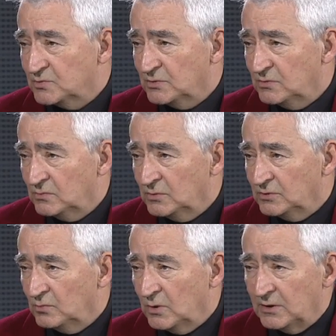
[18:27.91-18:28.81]

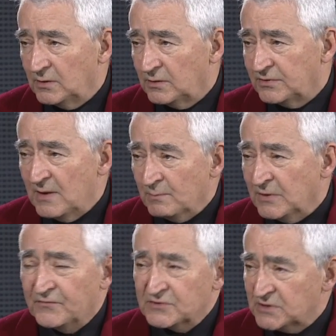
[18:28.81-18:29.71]
would want to thump
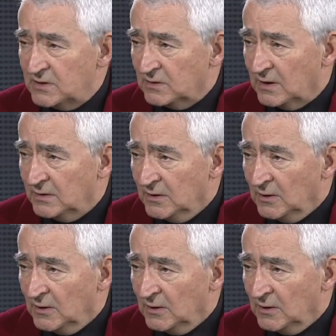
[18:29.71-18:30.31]
me for saying that,